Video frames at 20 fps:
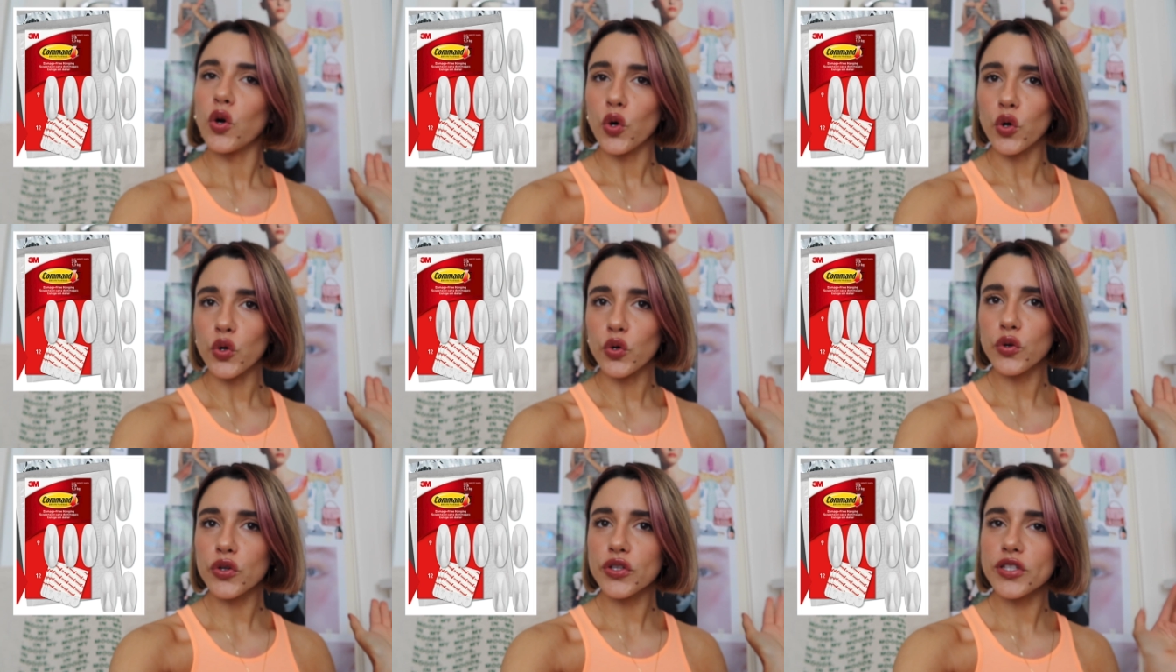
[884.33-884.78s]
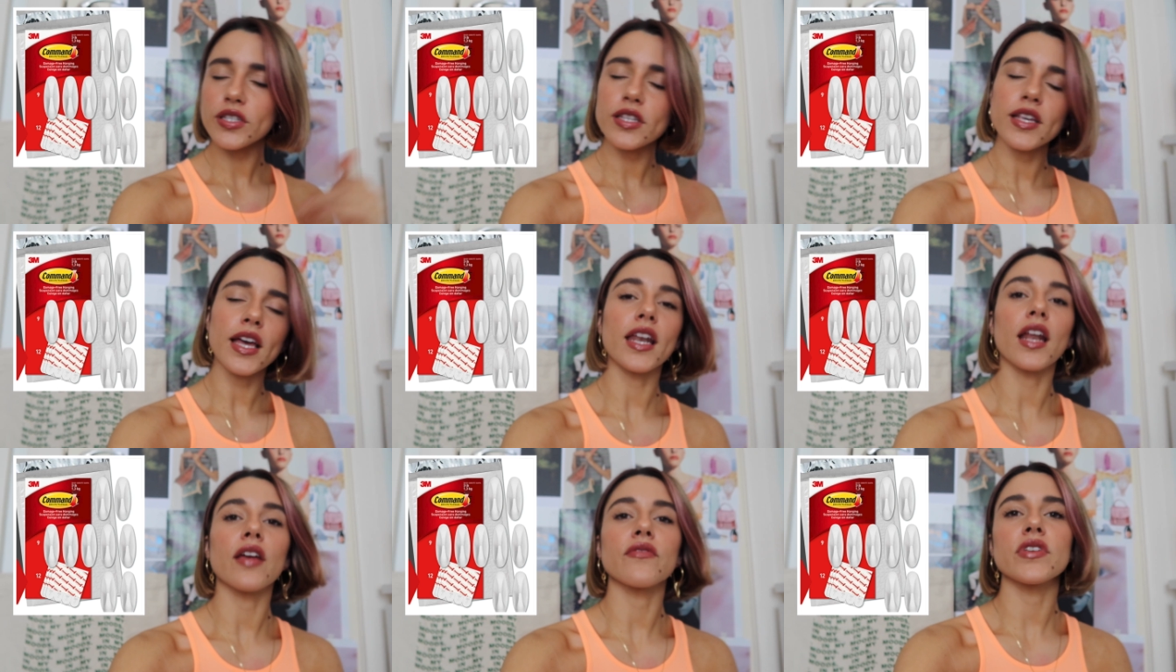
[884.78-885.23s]
hooks,
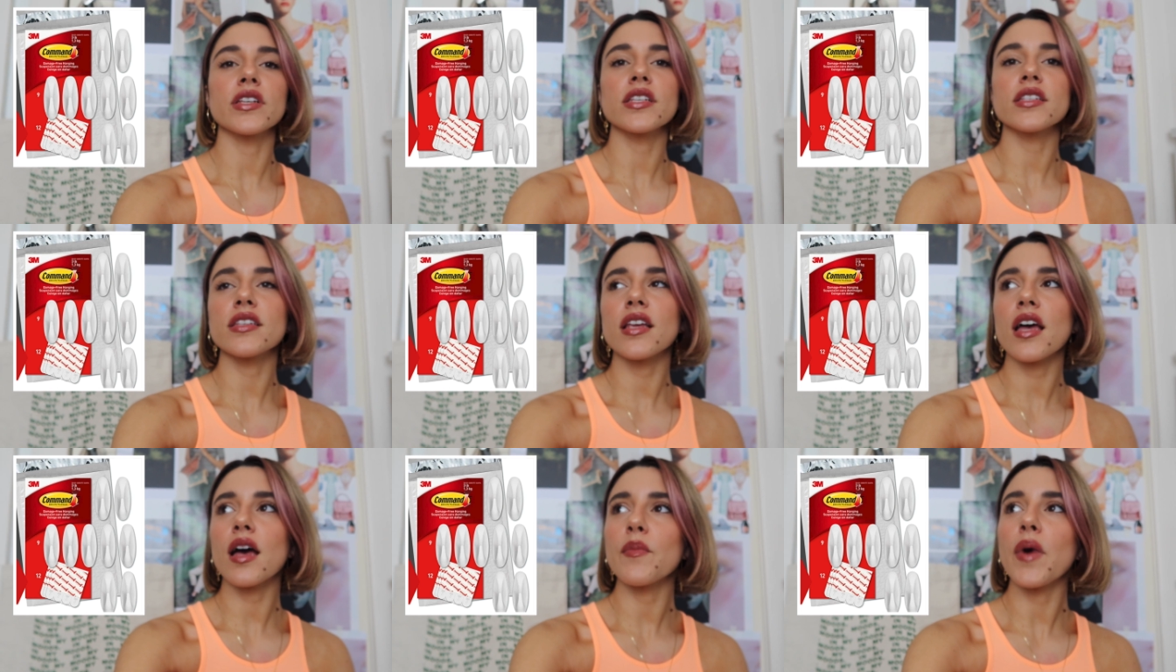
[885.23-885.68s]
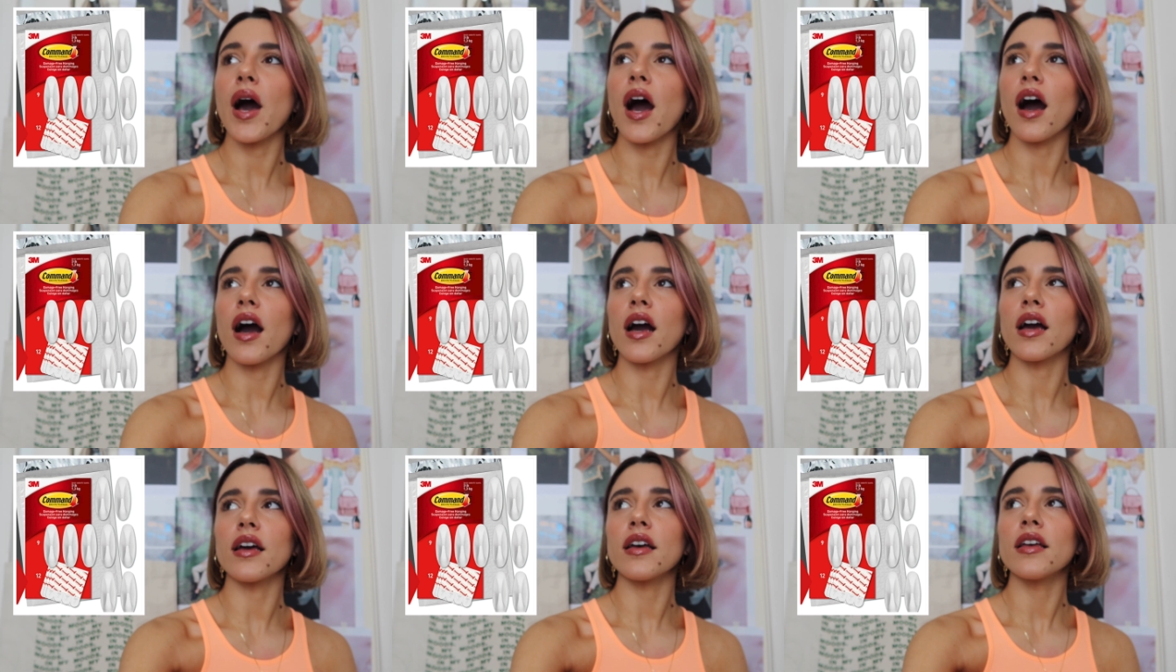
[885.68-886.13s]
and I've just
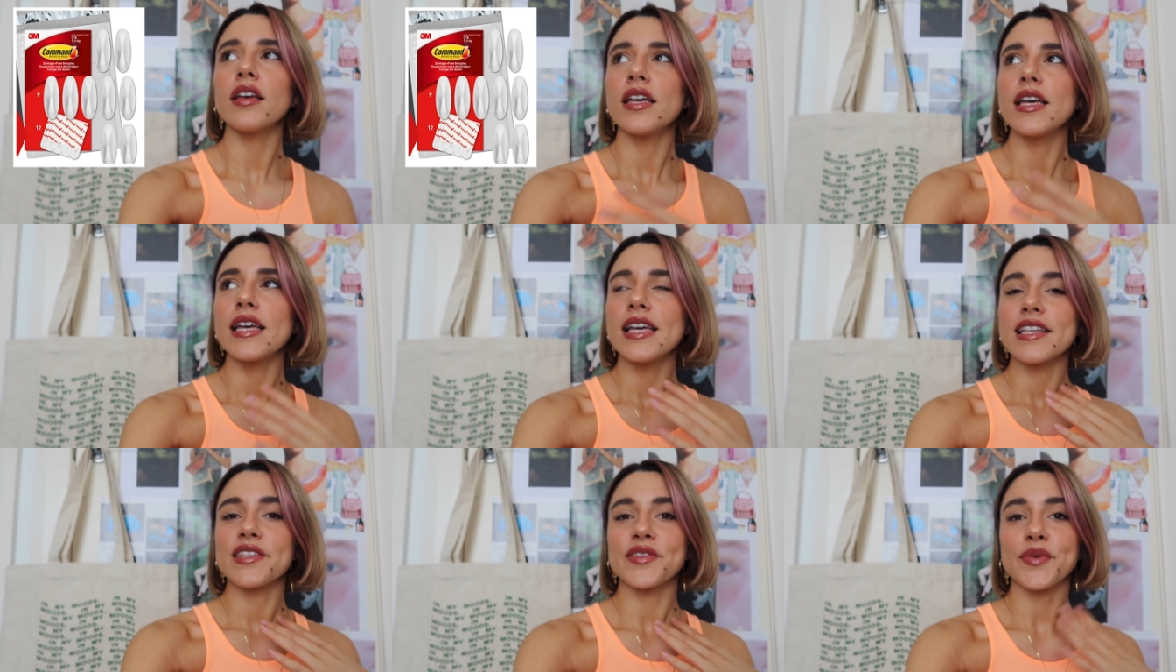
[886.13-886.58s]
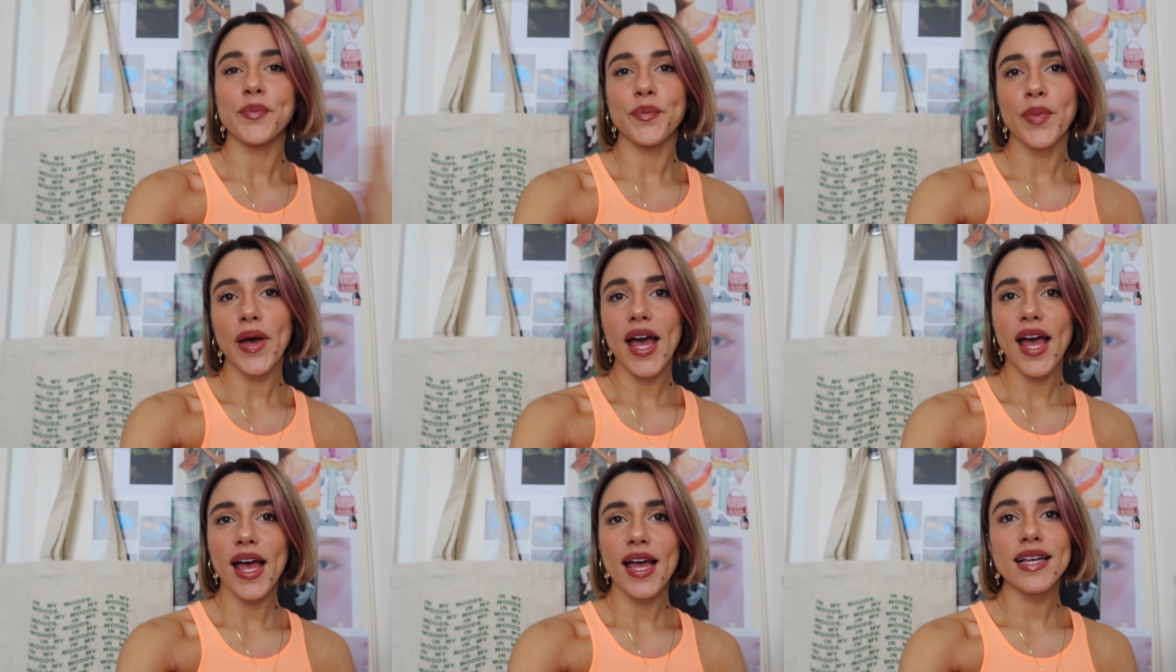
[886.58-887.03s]
hung some
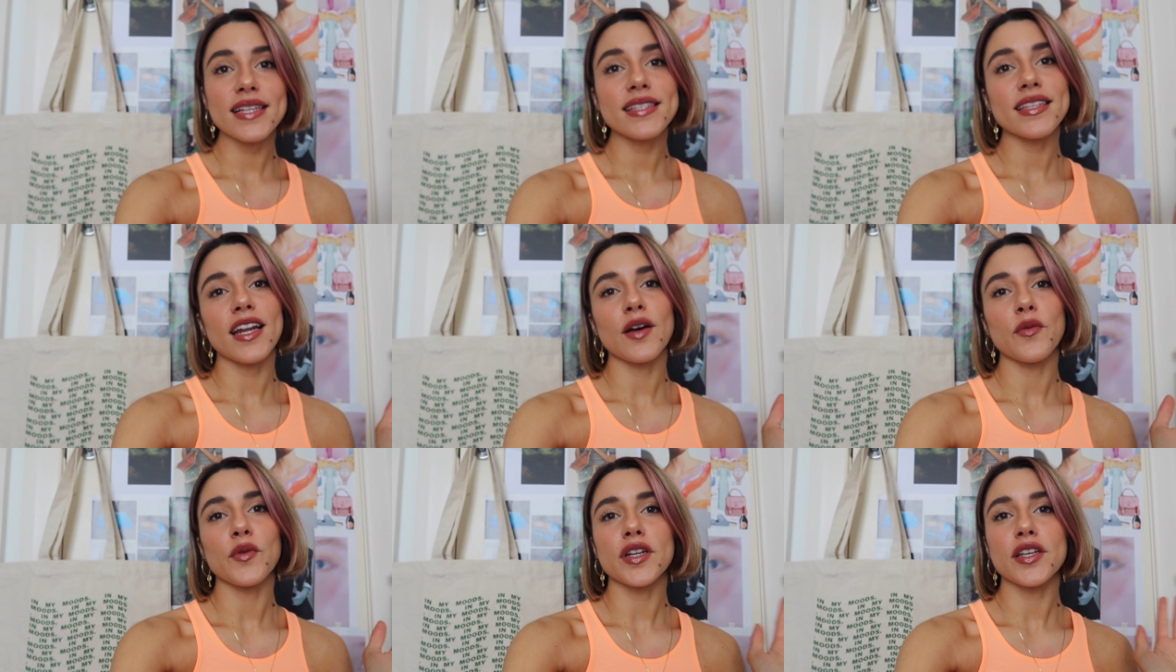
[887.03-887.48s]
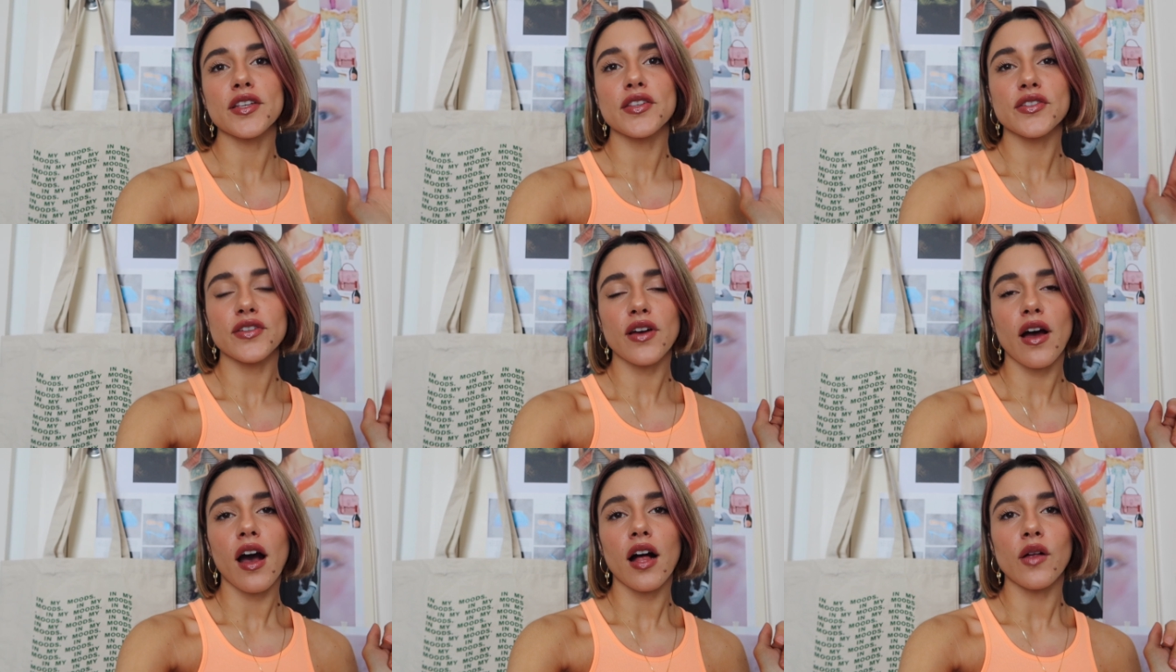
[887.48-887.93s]
bags that I want to
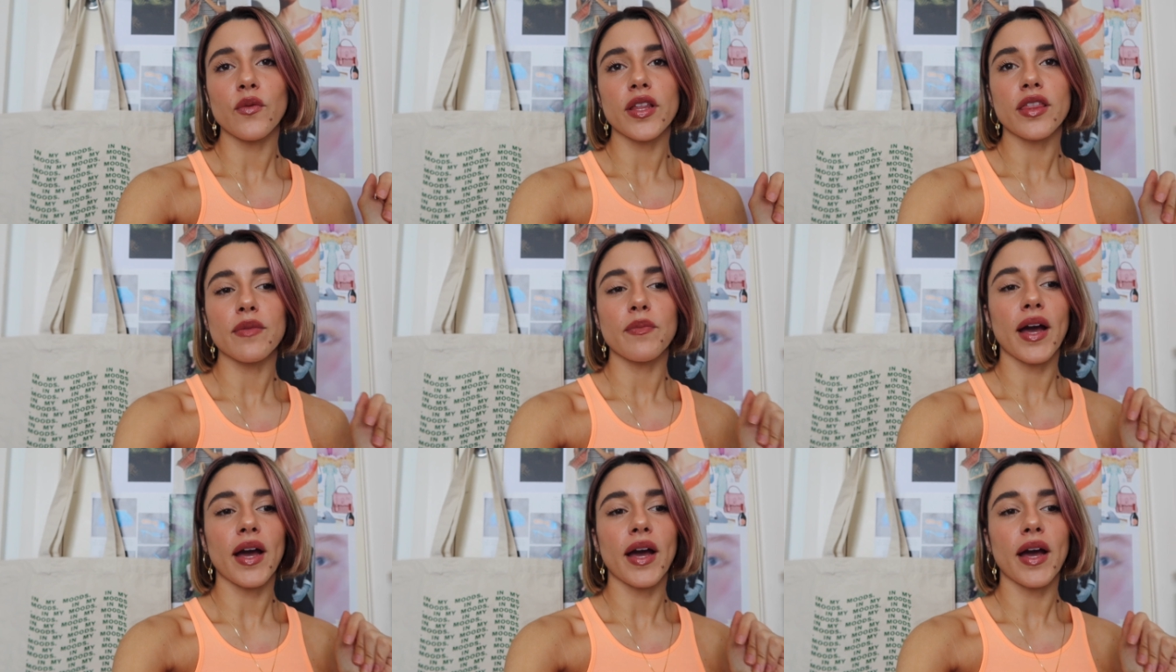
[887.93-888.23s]
style with